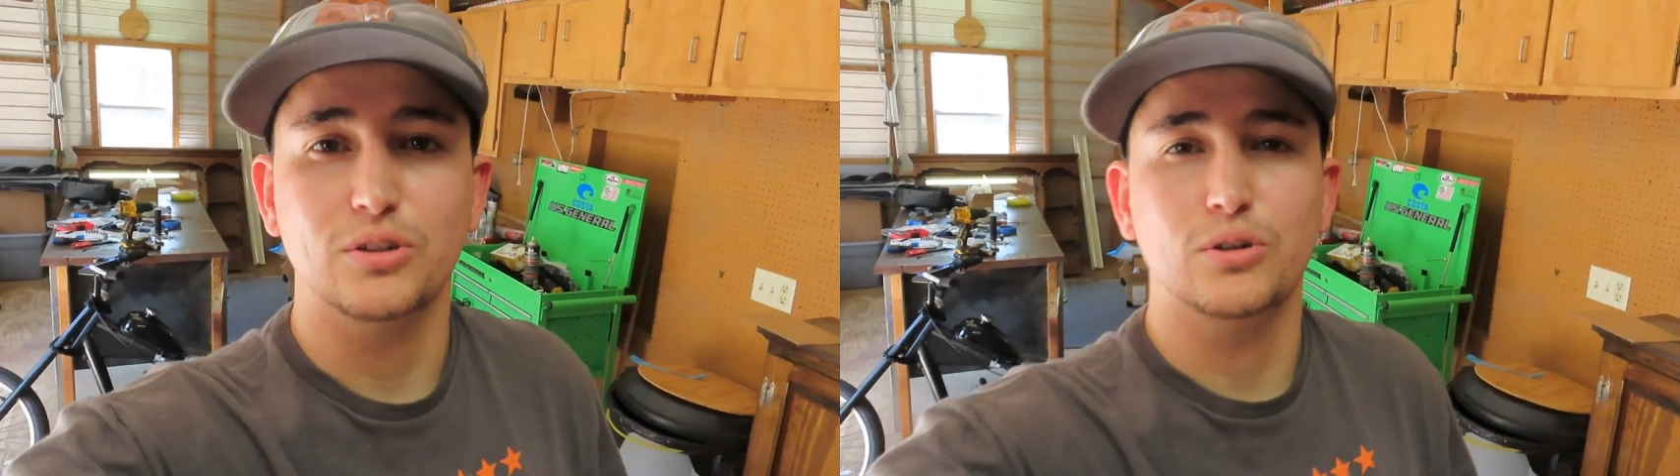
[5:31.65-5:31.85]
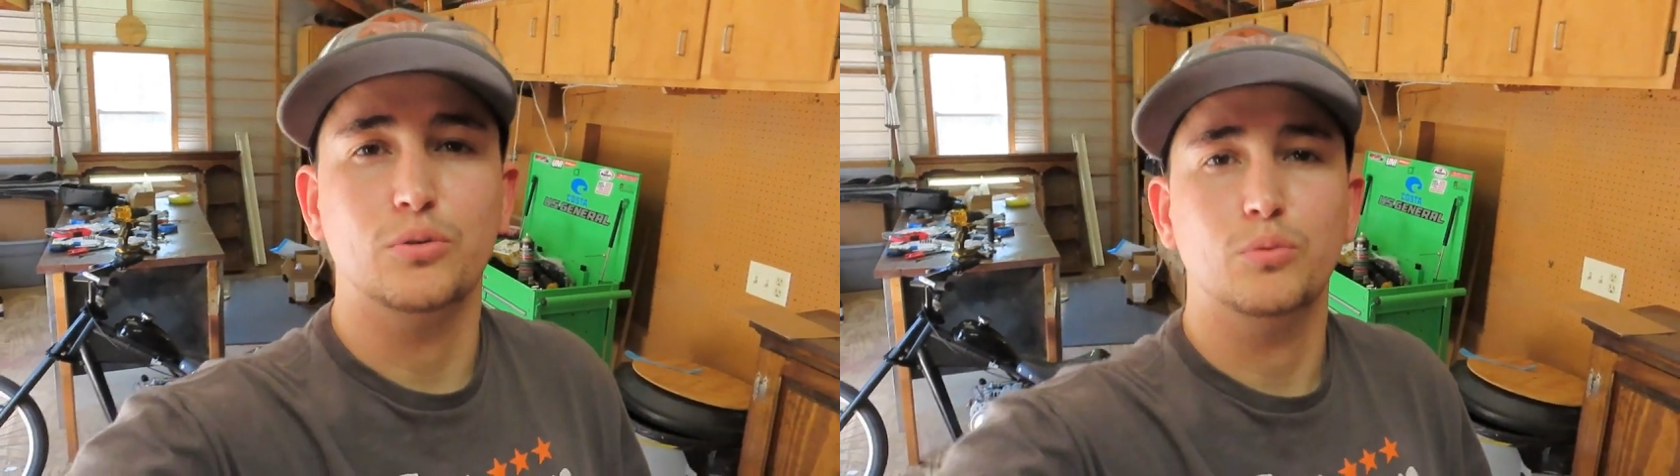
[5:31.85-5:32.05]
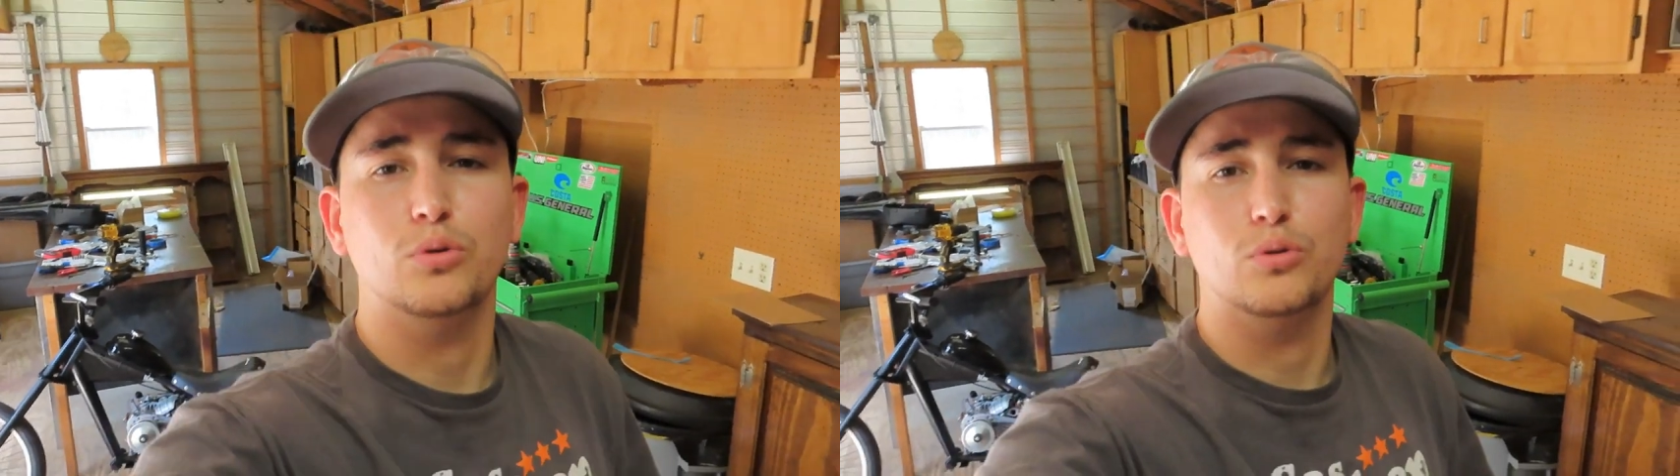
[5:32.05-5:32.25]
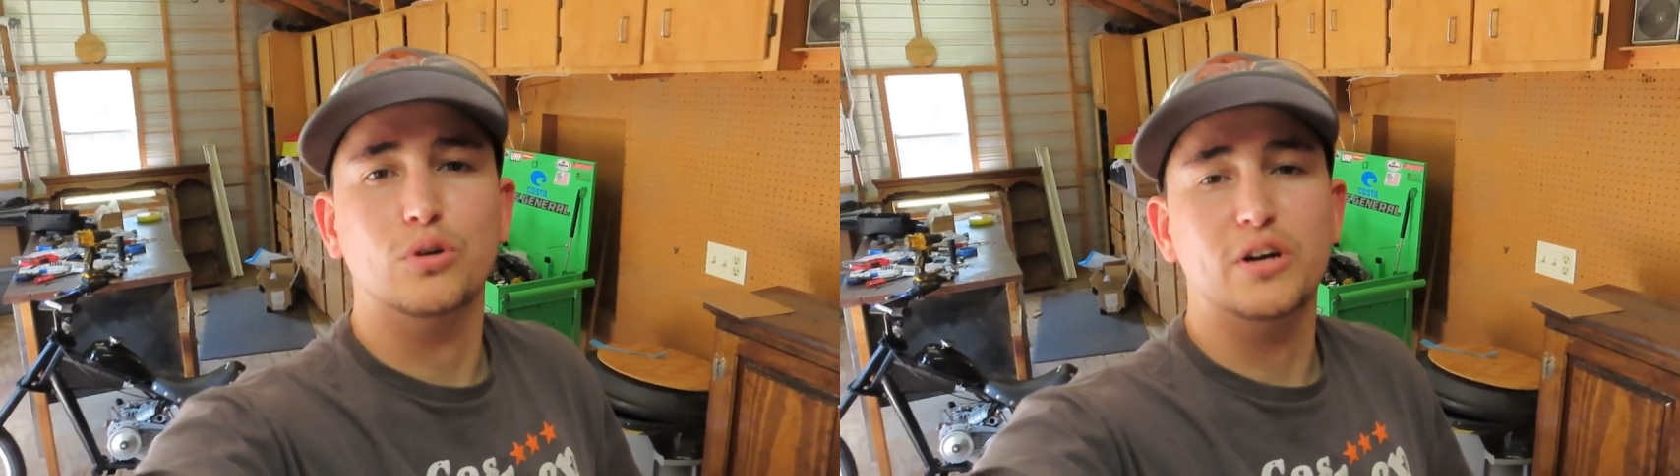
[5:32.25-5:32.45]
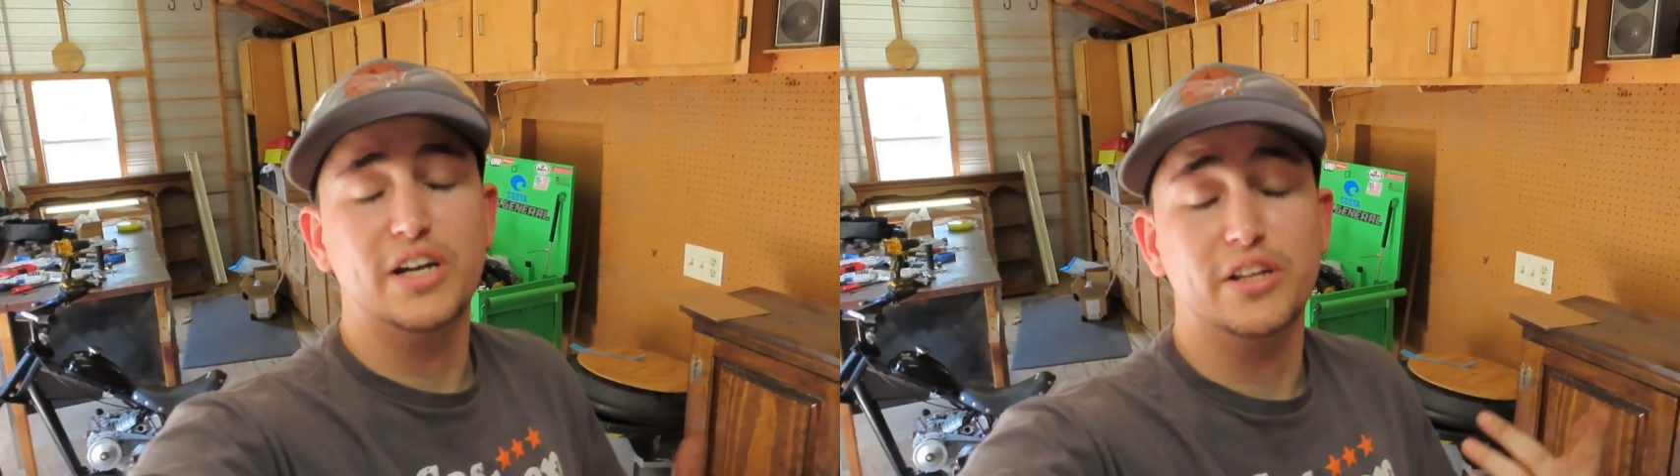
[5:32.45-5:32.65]
so we'll
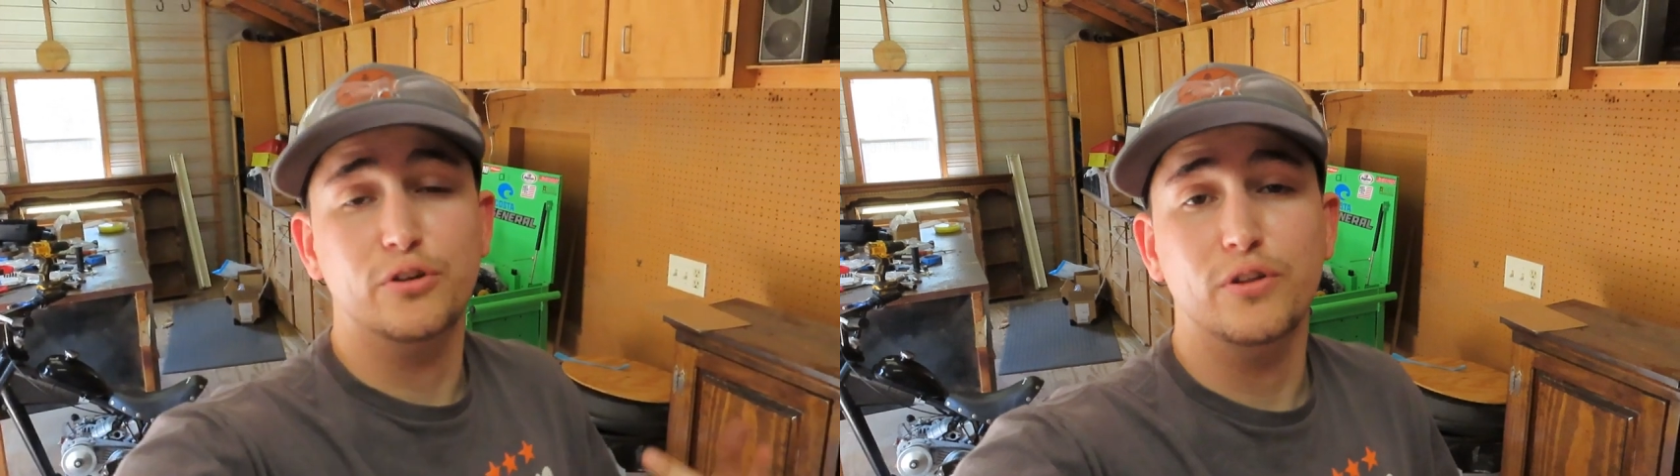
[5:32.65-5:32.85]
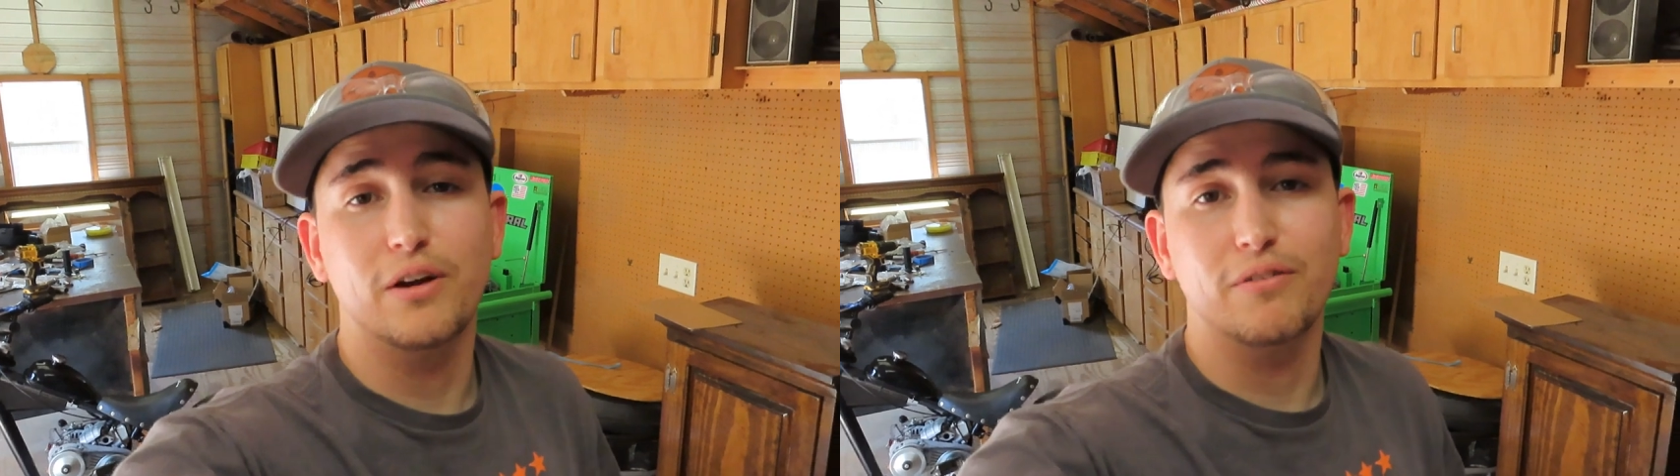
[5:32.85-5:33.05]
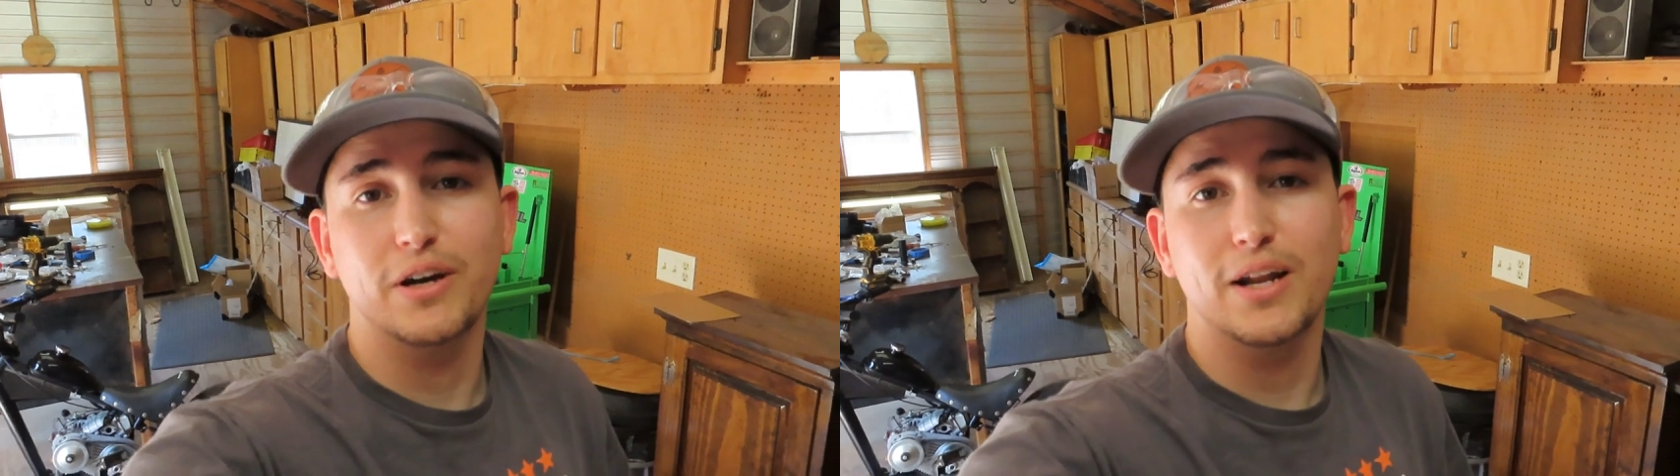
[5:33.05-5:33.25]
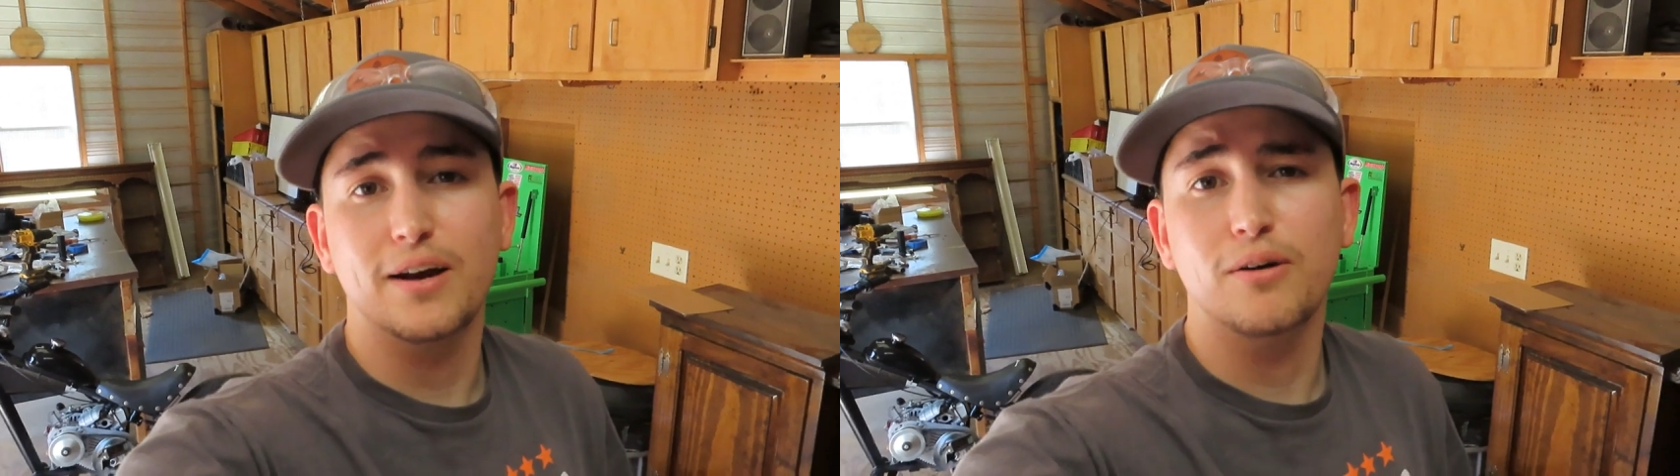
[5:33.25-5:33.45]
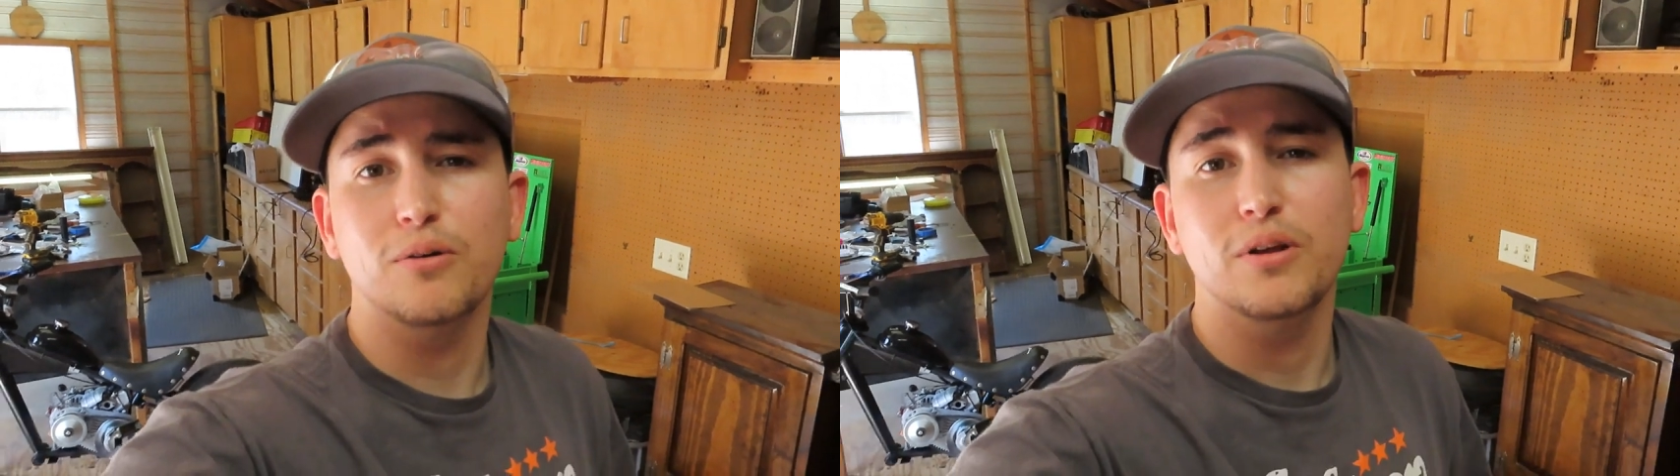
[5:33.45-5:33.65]
go ahead and do that right
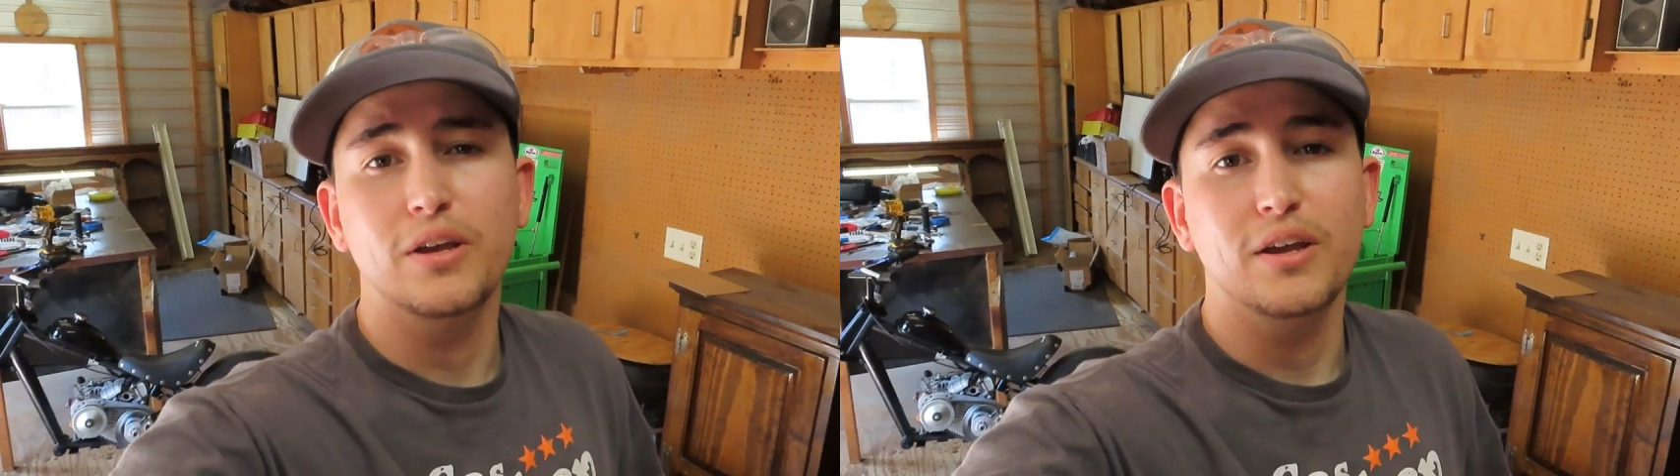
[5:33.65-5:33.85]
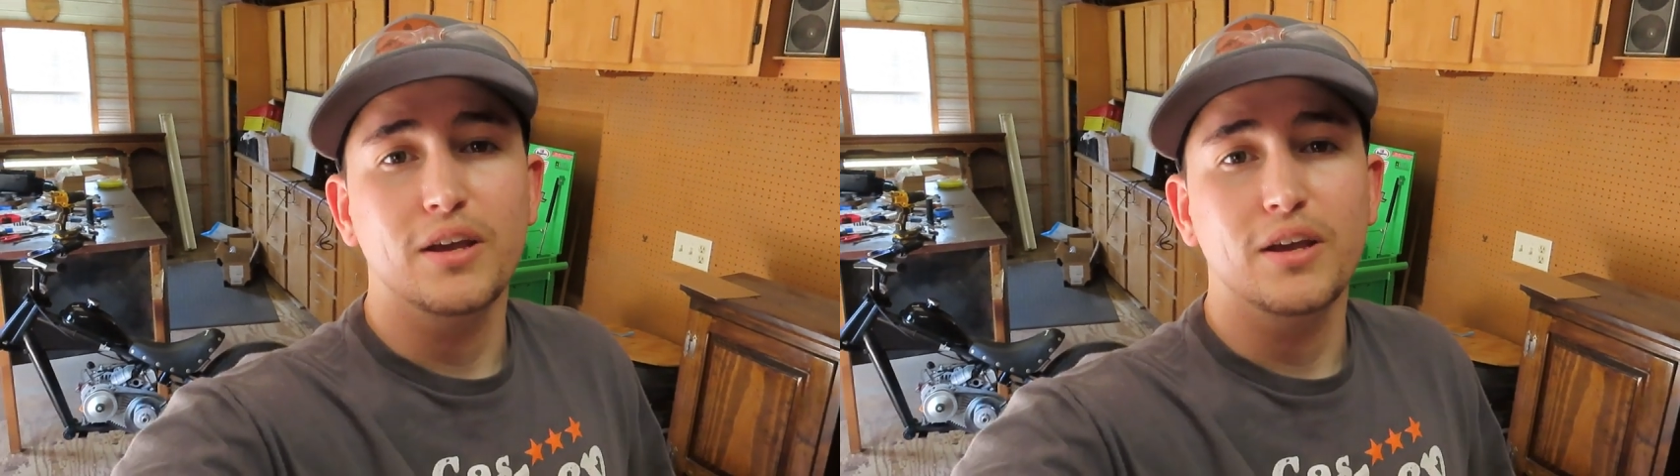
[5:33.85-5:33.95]
now,